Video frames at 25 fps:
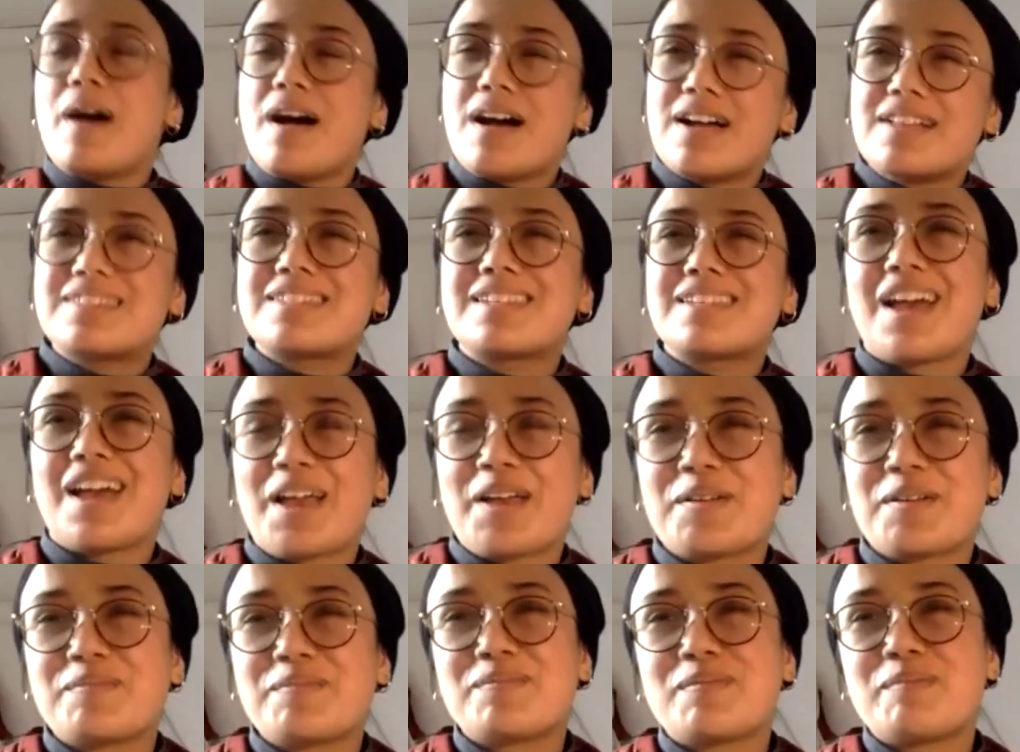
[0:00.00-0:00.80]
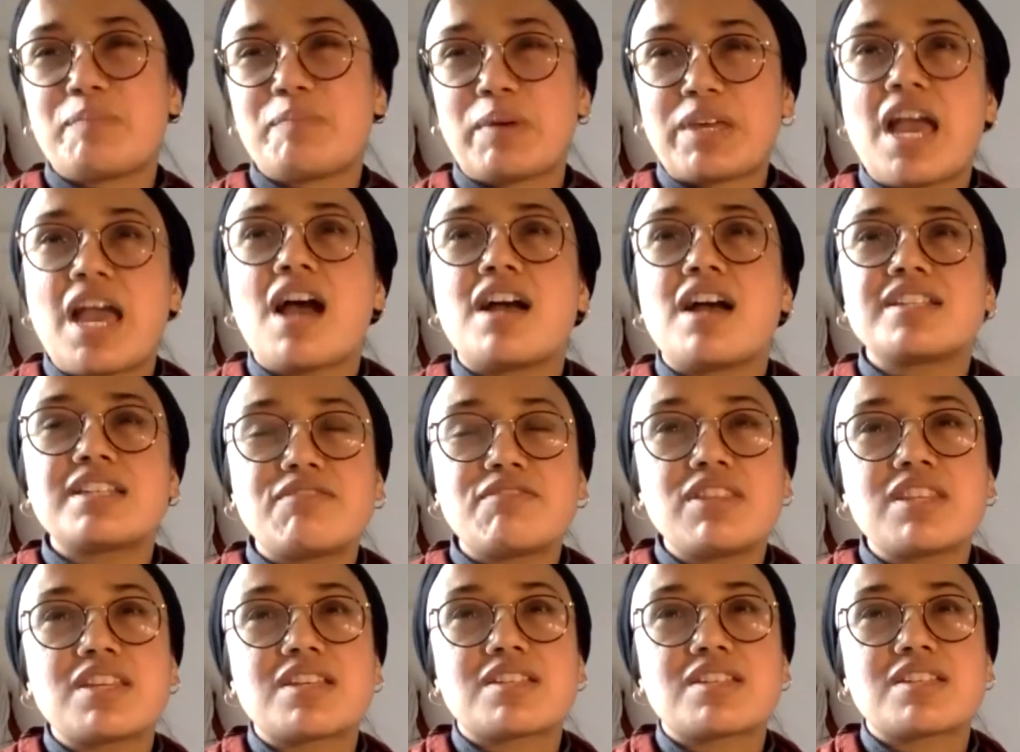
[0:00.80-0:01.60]
But yeah, I
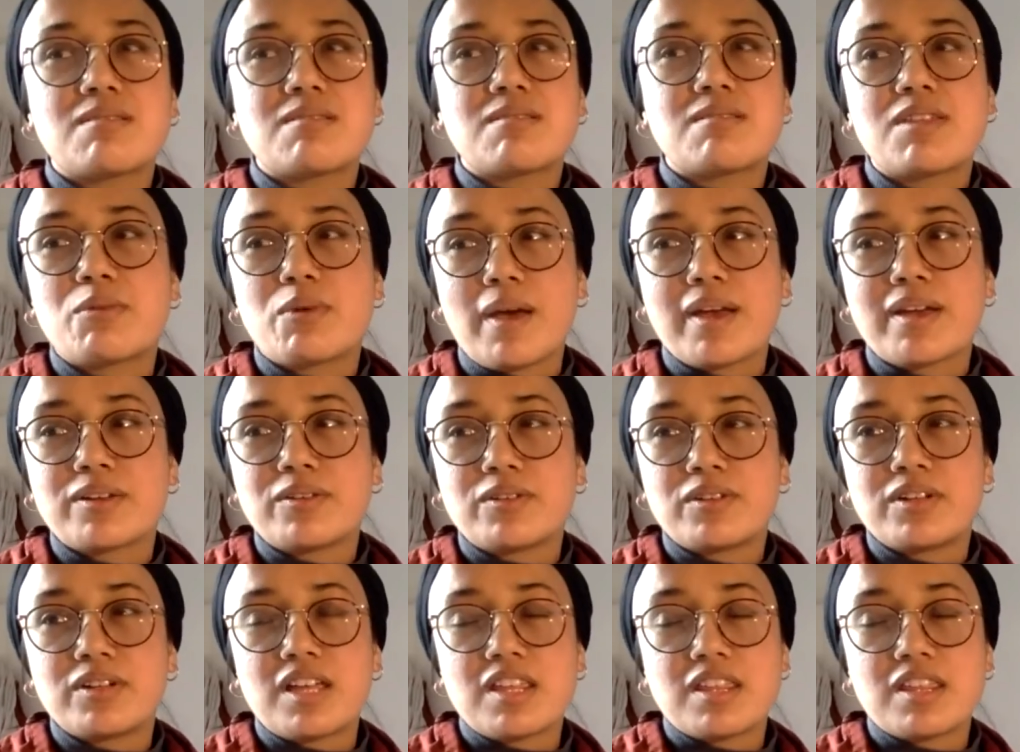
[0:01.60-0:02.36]
definitely think it's something that we're working on,